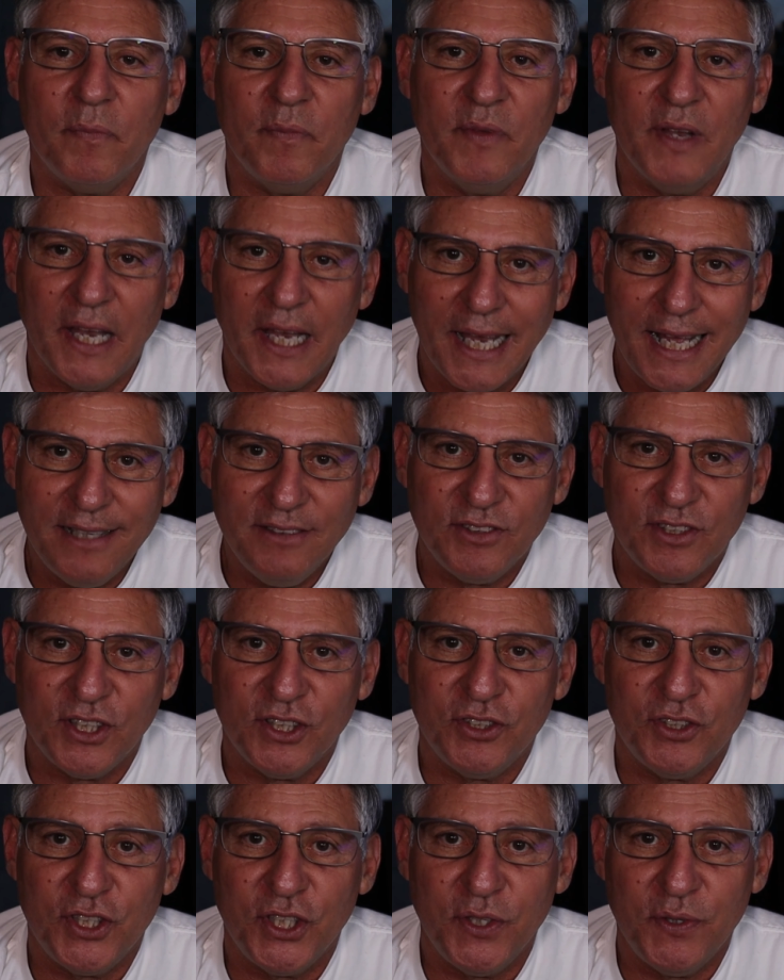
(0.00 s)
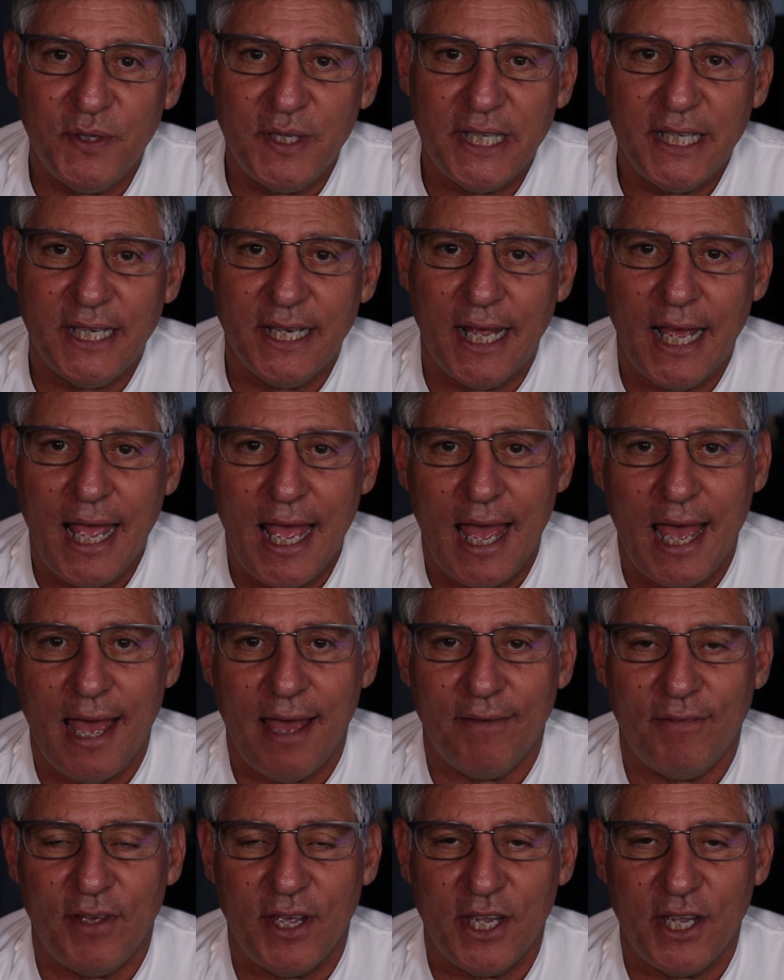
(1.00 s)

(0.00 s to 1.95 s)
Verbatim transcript: lenses you need to have